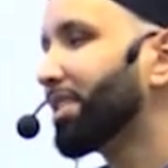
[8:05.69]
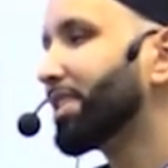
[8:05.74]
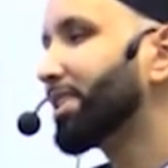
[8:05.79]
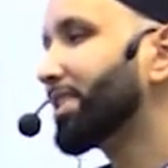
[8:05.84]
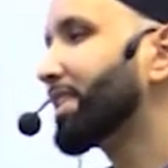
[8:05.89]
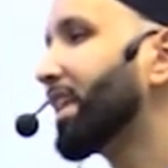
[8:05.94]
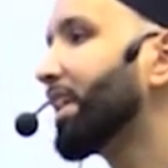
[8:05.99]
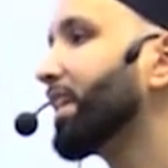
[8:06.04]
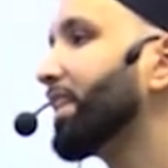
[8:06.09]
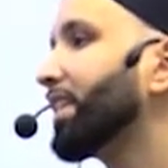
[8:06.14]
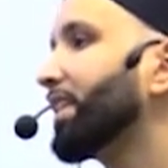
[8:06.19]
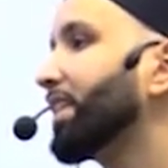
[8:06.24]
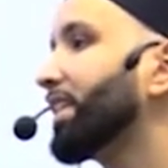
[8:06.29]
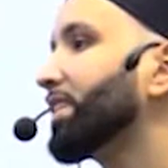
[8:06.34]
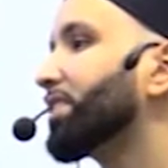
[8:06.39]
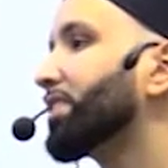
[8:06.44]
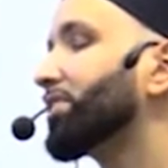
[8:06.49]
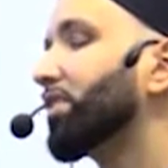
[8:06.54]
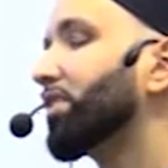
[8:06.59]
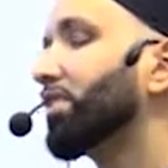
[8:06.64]
Suddenly
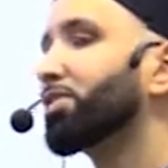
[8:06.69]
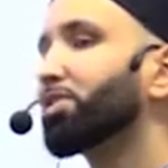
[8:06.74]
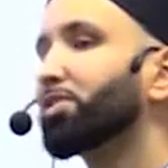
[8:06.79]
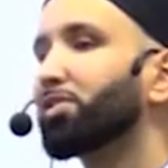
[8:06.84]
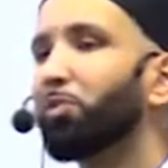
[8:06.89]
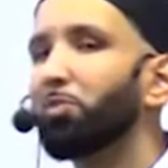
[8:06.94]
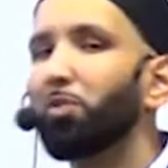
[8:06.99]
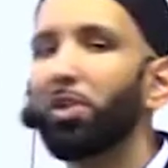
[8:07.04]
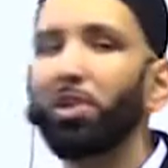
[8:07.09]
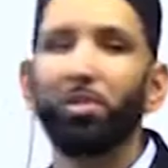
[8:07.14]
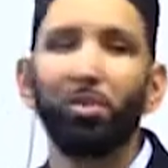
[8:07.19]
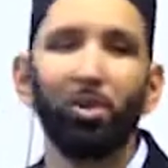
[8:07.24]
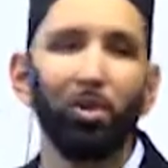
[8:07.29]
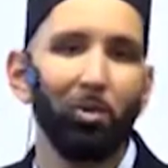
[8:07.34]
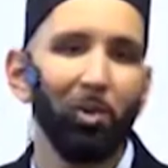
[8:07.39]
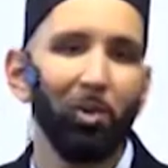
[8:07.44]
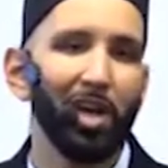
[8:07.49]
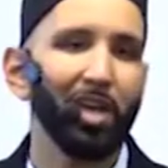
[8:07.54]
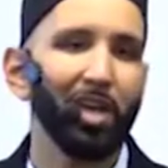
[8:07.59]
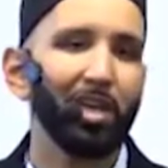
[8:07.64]
it starts to wither
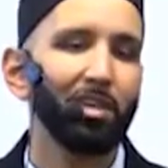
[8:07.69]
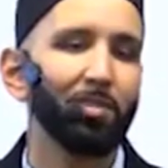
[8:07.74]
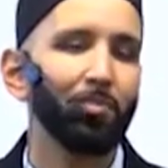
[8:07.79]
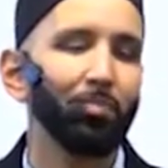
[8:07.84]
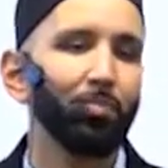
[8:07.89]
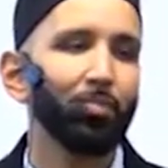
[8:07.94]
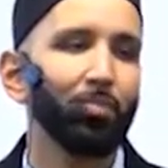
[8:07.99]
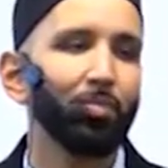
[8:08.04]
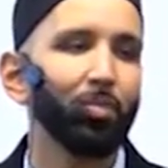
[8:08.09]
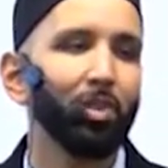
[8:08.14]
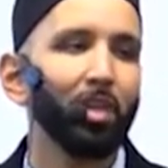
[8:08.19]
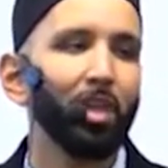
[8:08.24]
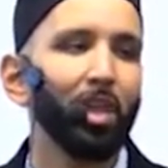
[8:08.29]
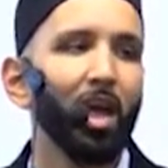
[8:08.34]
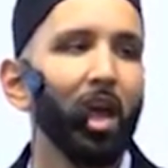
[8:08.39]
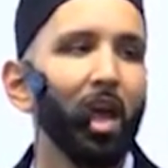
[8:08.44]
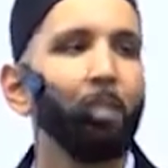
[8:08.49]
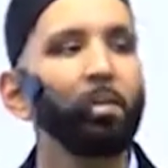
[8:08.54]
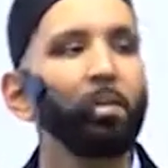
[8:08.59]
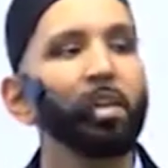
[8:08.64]
away.
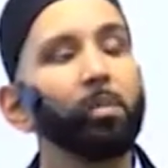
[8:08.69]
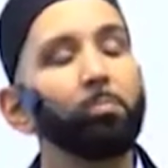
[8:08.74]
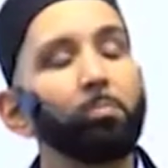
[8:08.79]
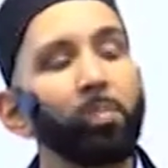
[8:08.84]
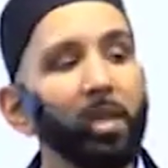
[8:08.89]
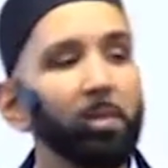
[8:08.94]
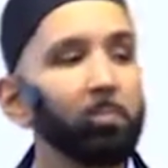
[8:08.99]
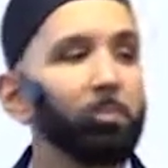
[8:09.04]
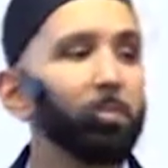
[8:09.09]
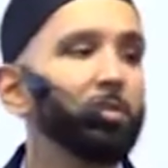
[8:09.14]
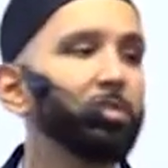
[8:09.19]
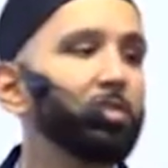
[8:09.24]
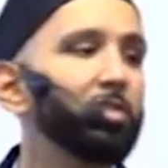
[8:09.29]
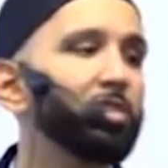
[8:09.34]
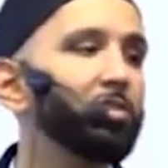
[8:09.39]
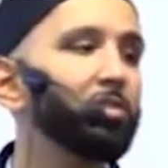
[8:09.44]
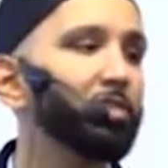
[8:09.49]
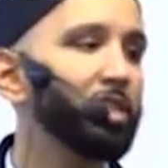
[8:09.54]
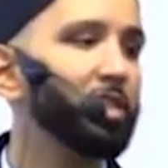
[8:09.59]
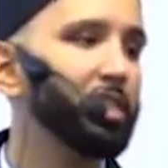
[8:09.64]
How many people do
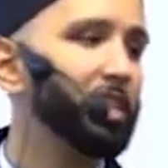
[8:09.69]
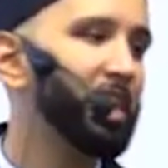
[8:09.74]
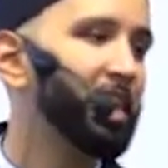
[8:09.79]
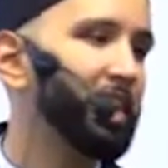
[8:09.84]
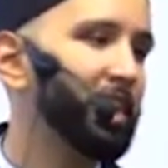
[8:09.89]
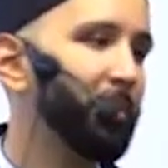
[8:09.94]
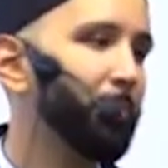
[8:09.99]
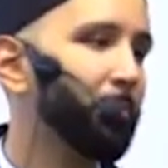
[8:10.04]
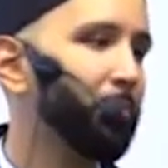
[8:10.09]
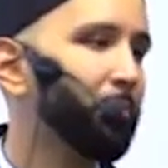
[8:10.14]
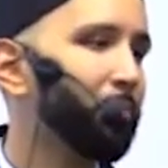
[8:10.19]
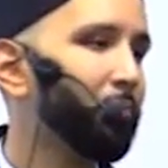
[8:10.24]
you see